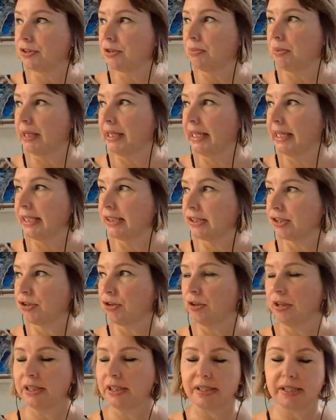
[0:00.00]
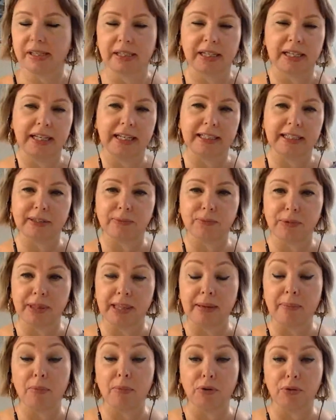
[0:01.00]
to my head students and connecting with
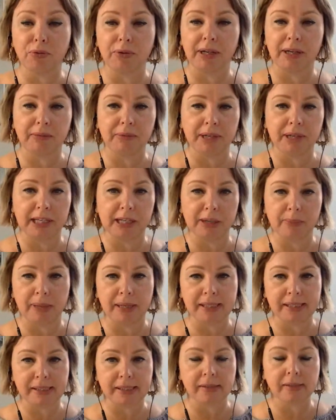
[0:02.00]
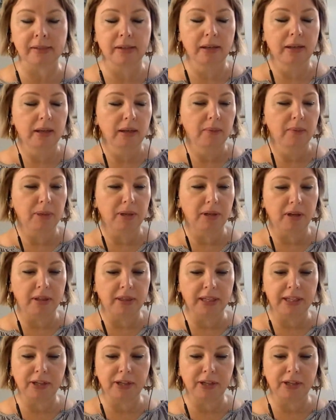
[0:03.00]
them on a really regular basis. But I think